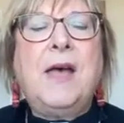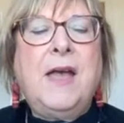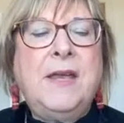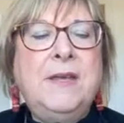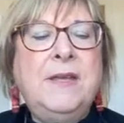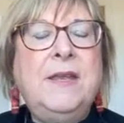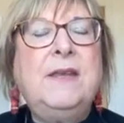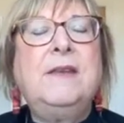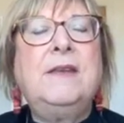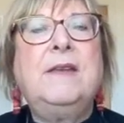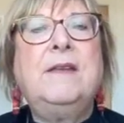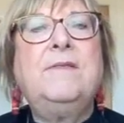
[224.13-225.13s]
I
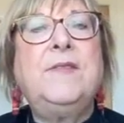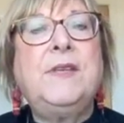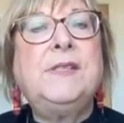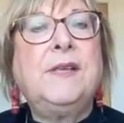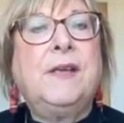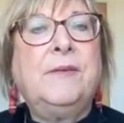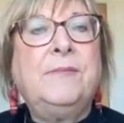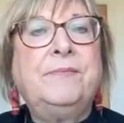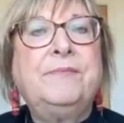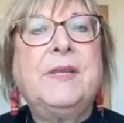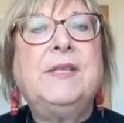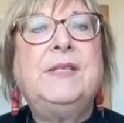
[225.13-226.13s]
needed a visa
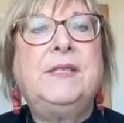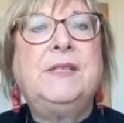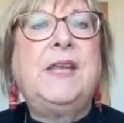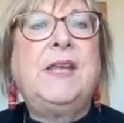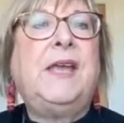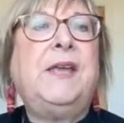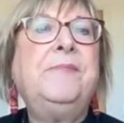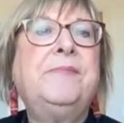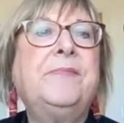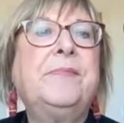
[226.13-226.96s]
to stay.